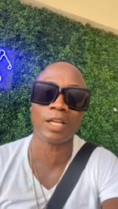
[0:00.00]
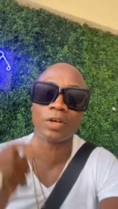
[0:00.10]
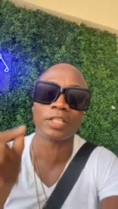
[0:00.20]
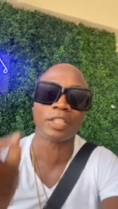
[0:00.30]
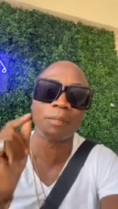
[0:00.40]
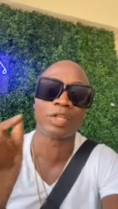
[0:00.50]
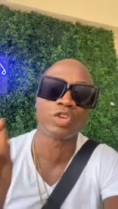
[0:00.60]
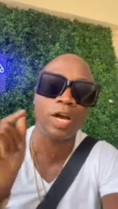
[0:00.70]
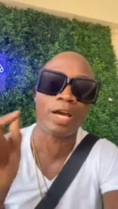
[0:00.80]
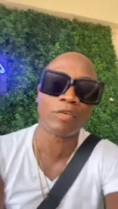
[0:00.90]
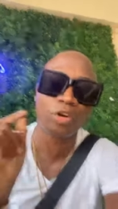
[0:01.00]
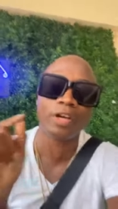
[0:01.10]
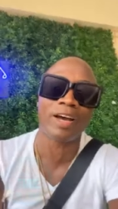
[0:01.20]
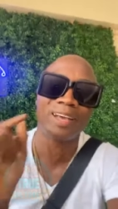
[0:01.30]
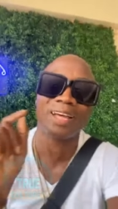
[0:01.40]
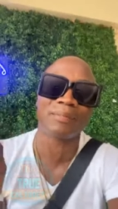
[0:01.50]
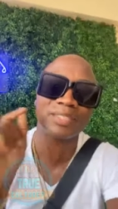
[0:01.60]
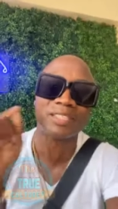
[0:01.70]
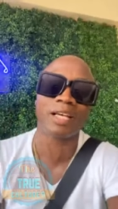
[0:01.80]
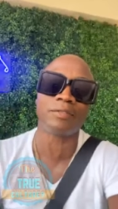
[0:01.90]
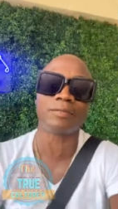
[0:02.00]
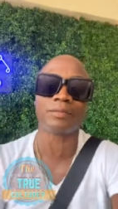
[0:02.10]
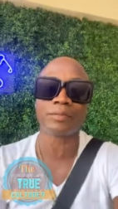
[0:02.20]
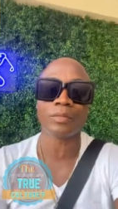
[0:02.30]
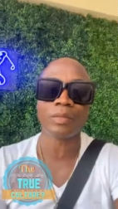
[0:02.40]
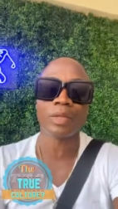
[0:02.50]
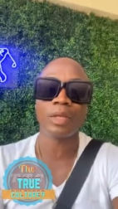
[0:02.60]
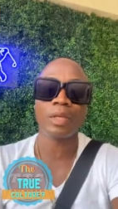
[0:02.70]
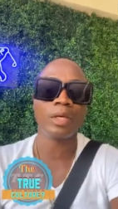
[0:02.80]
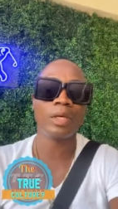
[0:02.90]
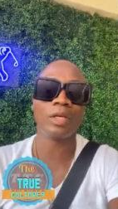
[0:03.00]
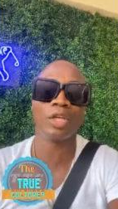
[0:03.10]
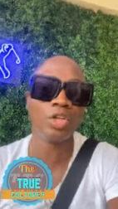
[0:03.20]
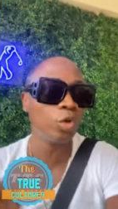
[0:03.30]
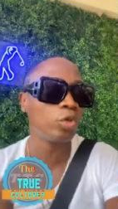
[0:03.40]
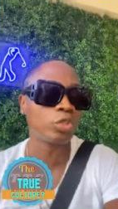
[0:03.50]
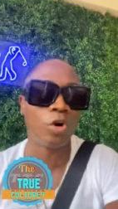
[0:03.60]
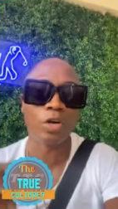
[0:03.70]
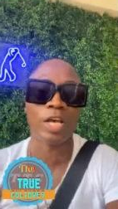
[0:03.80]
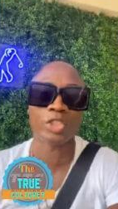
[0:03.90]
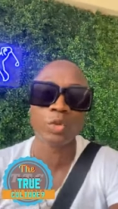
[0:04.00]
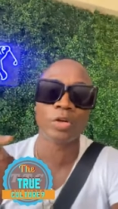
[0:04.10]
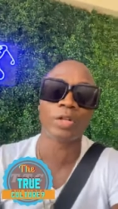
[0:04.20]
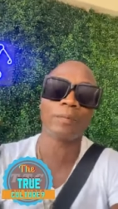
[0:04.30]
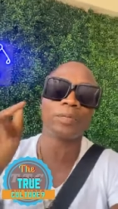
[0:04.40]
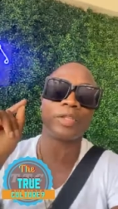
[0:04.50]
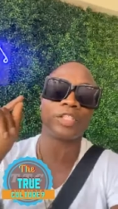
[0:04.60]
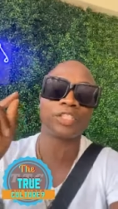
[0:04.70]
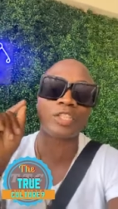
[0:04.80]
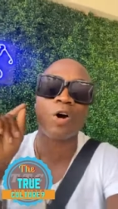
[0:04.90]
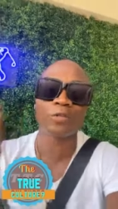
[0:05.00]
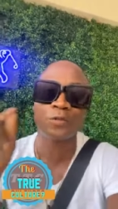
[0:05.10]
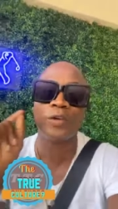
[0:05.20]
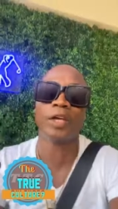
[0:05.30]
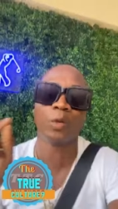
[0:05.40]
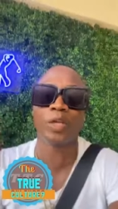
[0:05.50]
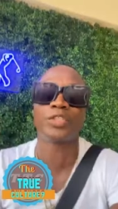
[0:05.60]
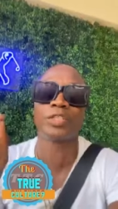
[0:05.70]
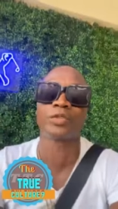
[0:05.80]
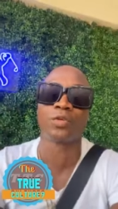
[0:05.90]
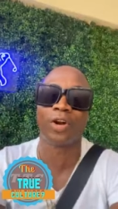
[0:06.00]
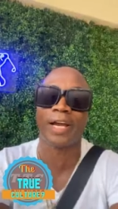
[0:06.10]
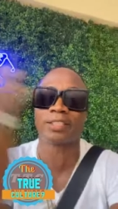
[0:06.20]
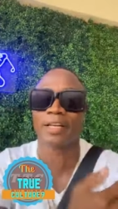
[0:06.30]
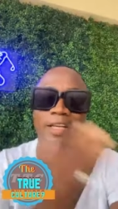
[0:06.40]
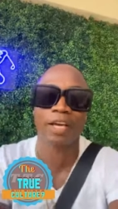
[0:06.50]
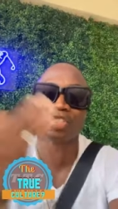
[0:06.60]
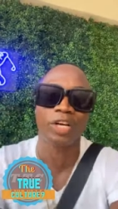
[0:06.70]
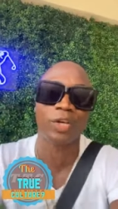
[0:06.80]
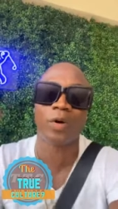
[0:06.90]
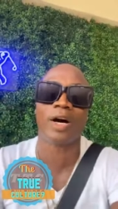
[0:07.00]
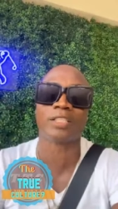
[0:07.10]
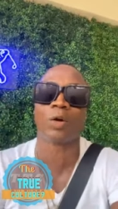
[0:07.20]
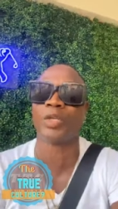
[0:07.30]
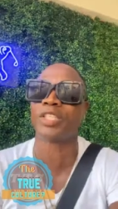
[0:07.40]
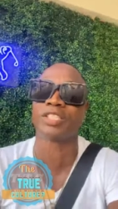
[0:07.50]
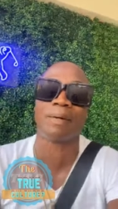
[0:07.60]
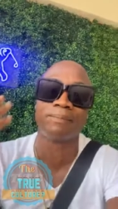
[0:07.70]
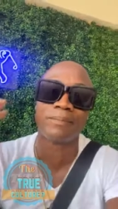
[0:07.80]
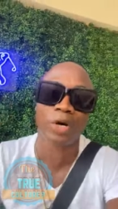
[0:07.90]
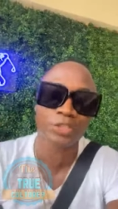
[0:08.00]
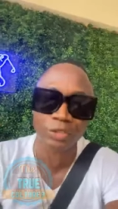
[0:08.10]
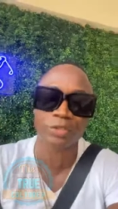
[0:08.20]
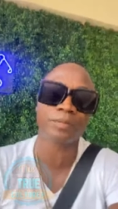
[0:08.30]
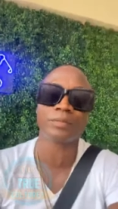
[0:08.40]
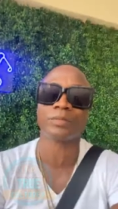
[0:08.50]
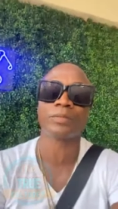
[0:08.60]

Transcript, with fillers: if I look at him, I drive around the island myself. The news only are showing the South Field, which is right on the edge of the water, which is a must.